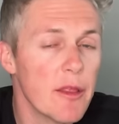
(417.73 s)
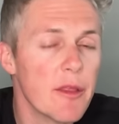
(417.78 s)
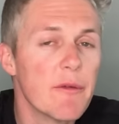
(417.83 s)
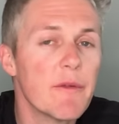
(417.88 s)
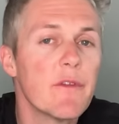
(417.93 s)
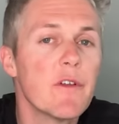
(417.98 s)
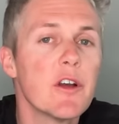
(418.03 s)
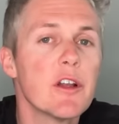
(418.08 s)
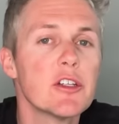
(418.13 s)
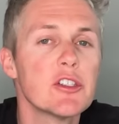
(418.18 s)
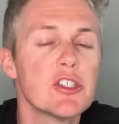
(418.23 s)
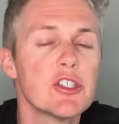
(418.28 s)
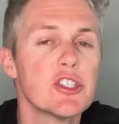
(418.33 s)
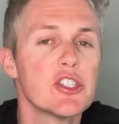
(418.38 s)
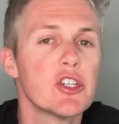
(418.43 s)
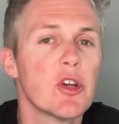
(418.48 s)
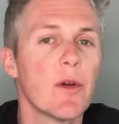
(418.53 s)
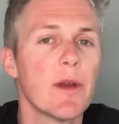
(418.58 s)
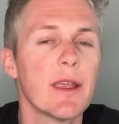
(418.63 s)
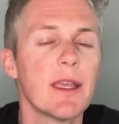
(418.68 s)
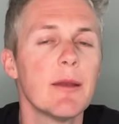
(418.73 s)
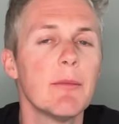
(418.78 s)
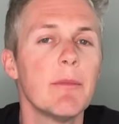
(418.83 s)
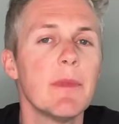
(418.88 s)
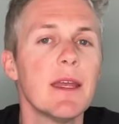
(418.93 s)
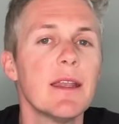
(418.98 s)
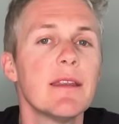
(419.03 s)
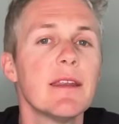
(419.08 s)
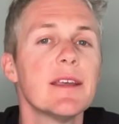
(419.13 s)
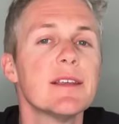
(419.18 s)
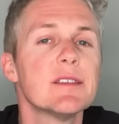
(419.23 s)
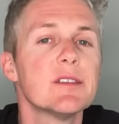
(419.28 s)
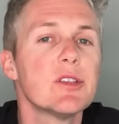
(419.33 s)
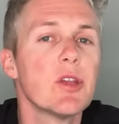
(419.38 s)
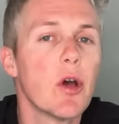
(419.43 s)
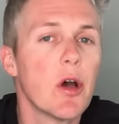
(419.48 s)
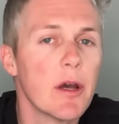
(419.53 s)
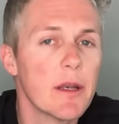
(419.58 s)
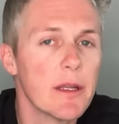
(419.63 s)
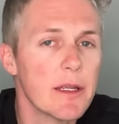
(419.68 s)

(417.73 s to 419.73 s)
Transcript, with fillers: the furniture showing in in mint is not